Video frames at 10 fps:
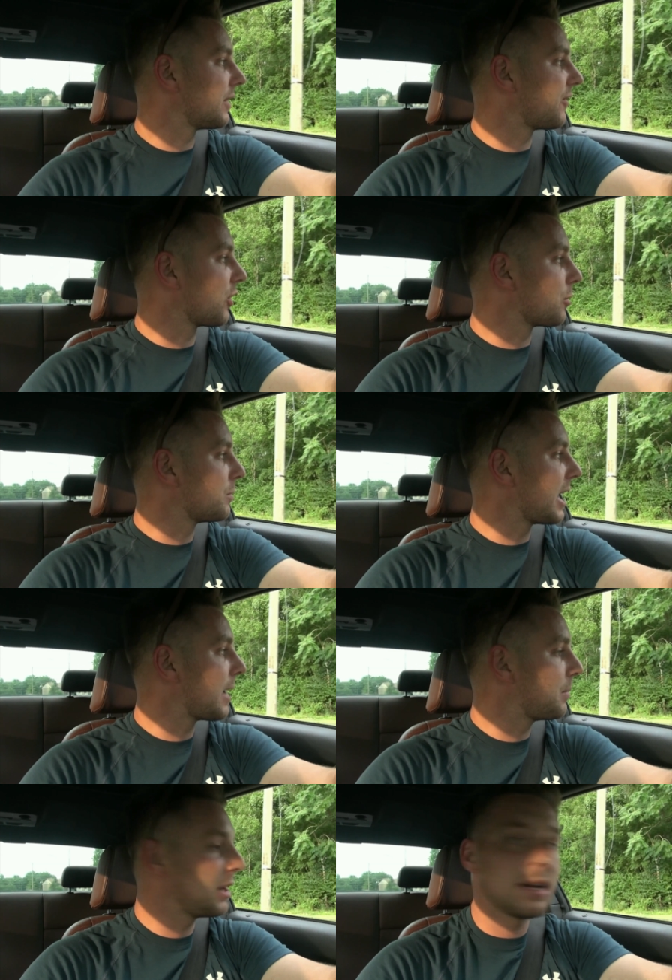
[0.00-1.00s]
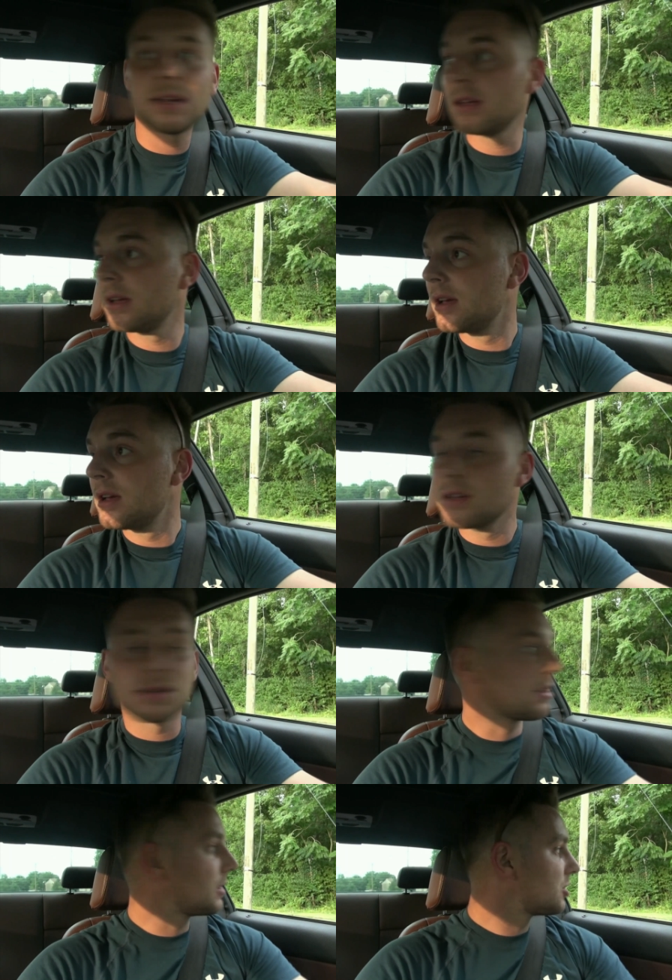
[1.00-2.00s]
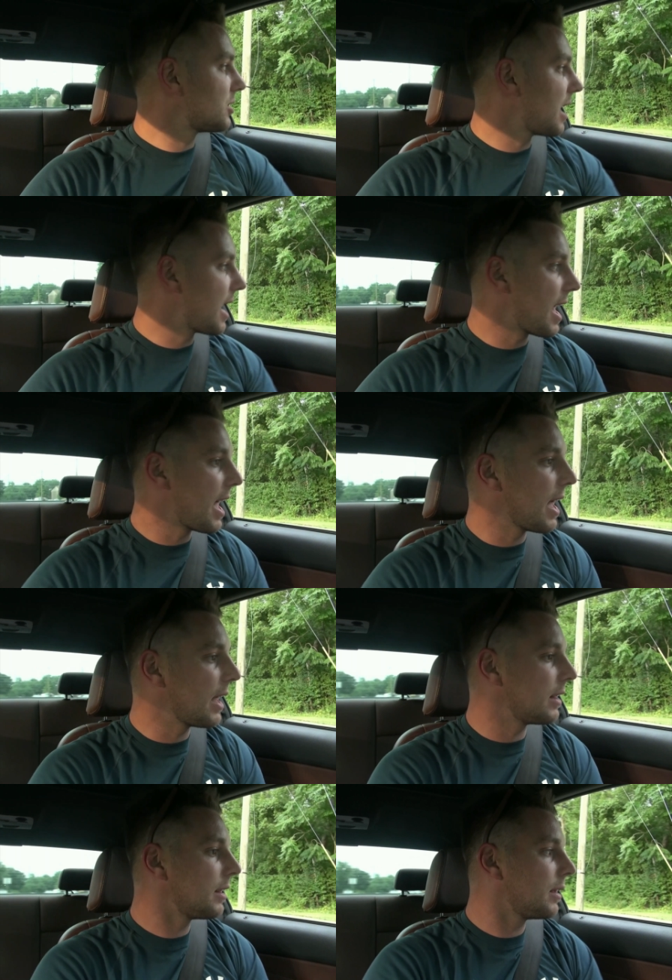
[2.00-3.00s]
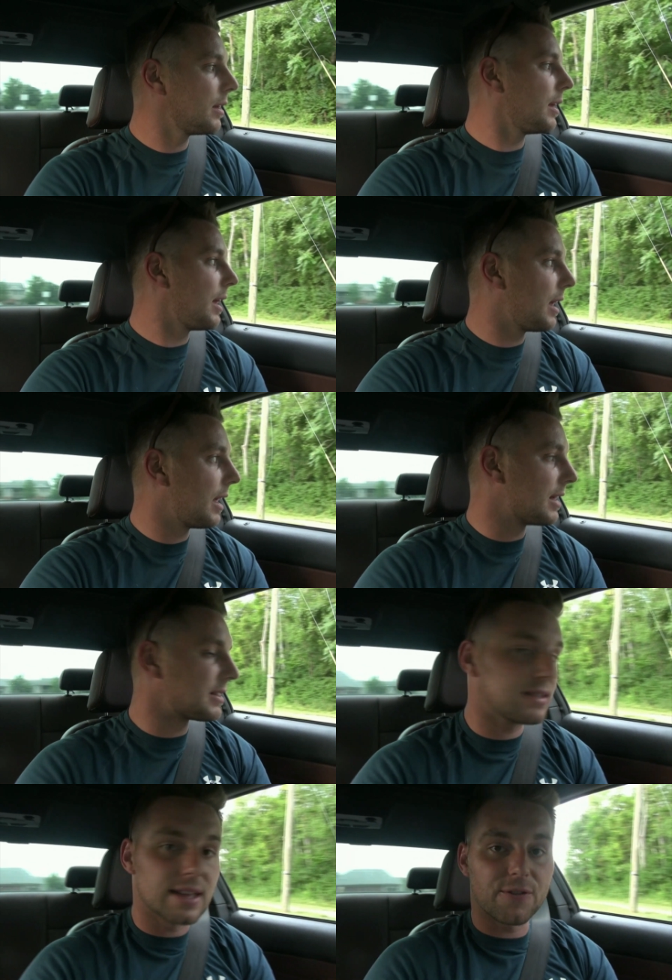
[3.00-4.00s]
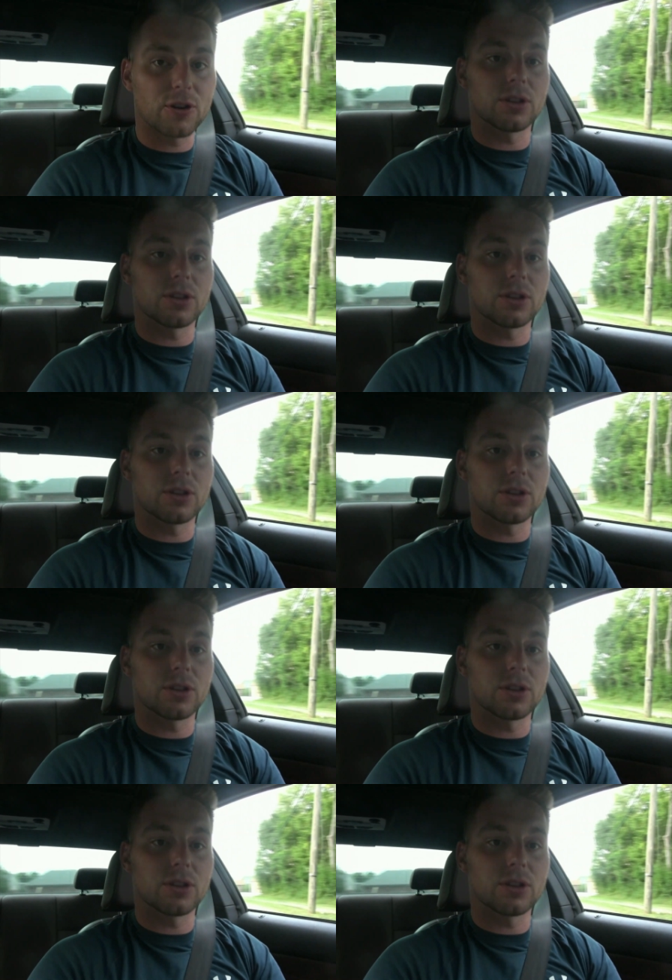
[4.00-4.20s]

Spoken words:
firm dampening such that it's stiffer in